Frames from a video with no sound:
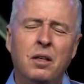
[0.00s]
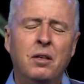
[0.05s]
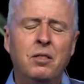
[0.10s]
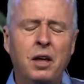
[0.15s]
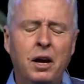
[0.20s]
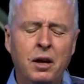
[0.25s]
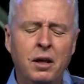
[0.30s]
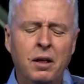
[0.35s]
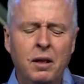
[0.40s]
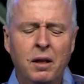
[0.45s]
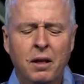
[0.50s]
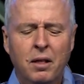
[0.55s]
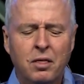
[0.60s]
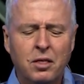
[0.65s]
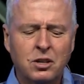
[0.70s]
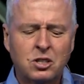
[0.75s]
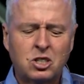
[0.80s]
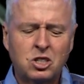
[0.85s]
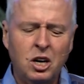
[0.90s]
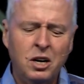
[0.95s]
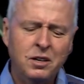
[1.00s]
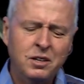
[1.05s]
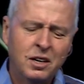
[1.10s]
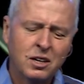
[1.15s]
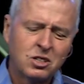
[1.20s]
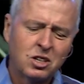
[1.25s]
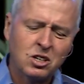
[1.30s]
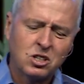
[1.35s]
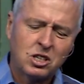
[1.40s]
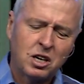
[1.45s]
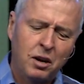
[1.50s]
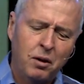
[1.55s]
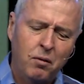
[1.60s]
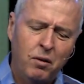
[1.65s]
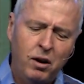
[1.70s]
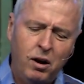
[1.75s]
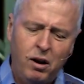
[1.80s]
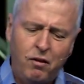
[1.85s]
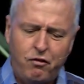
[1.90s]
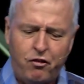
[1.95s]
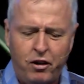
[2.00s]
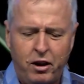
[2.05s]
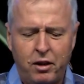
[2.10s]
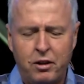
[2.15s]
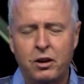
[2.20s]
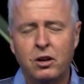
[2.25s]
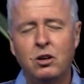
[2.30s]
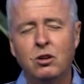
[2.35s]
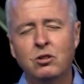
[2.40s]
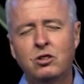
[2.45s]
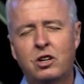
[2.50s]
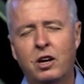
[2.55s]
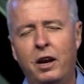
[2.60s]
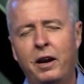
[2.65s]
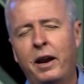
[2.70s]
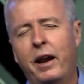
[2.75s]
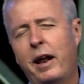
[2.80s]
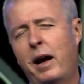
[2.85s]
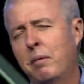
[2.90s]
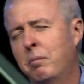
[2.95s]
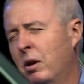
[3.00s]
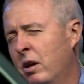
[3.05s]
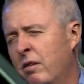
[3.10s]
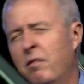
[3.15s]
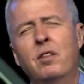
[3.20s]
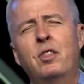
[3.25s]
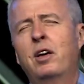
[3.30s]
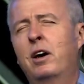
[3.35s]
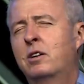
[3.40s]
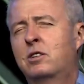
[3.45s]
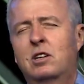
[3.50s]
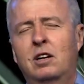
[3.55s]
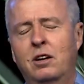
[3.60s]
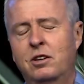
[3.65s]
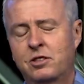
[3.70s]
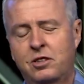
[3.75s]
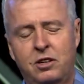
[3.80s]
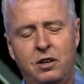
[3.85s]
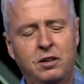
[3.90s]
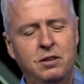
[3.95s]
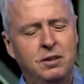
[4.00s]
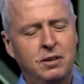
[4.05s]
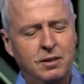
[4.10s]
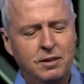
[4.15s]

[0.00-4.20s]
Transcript: that the son doesn't say, Well, Father, you said it. I believe it. That settles it.